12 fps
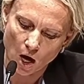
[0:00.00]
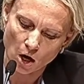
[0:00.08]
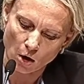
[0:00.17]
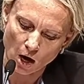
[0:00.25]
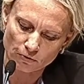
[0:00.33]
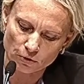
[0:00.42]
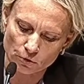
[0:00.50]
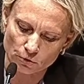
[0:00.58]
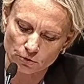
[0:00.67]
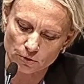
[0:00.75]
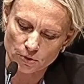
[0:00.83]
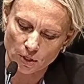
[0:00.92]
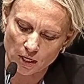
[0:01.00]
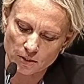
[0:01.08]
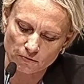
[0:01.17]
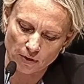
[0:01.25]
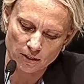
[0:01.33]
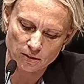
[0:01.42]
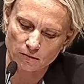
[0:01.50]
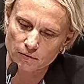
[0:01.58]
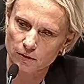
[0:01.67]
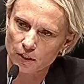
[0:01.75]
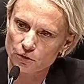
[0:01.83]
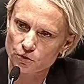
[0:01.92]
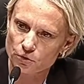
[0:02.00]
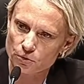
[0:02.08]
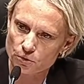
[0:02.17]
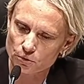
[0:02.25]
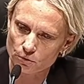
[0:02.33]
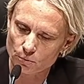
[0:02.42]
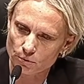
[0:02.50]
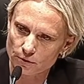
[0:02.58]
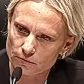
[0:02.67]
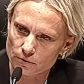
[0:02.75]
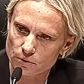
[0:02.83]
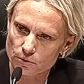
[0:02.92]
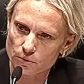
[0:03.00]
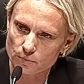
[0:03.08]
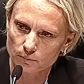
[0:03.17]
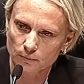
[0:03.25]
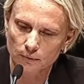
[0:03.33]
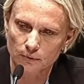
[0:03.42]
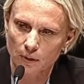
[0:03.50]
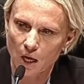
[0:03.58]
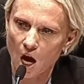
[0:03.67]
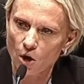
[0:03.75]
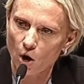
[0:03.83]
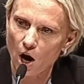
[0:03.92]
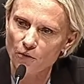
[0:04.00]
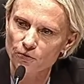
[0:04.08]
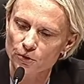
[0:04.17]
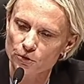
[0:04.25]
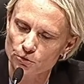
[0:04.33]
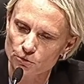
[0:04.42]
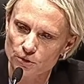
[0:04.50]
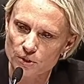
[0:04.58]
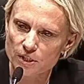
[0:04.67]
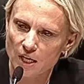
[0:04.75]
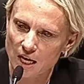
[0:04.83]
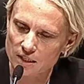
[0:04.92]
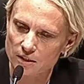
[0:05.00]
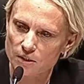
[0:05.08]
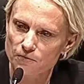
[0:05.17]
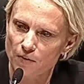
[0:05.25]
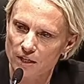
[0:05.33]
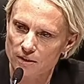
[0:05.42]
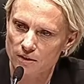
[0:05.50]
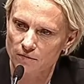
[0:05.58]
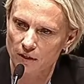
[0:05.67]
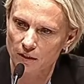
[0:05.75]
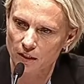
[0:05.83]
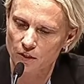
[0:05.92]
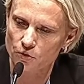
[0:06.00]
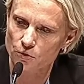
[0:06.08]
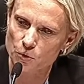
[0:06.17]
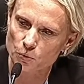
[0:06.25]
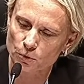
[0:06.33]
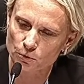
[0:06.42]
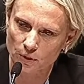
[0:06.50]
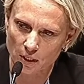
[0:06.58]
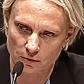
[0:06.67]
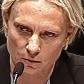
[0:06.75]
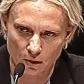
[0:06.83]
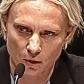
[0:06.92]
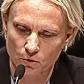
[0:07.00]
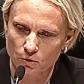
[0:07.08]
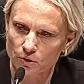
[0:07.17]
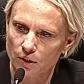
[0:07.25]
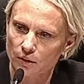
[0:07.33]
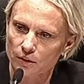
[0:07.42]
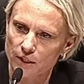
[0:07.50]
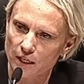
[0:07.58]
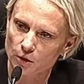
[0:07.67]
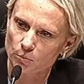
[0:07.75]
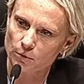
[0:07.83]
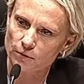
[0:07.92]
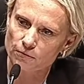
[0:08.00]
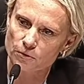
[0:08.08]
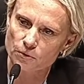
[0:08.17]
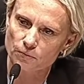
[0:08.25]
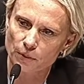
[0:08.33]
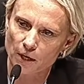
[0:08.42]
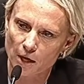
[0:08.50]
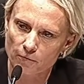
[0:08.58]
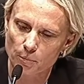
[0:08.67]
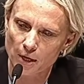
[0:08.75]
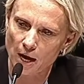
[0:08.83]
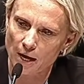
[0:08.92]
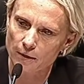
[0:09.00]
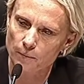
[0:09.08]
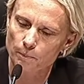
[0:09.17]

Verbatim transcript: How often do you discuss FISA violations in your briefings? Sorry, I didn't hear that. How often do you discuss these FISA violations when you get your nearly daily briefings with uh, the FBI?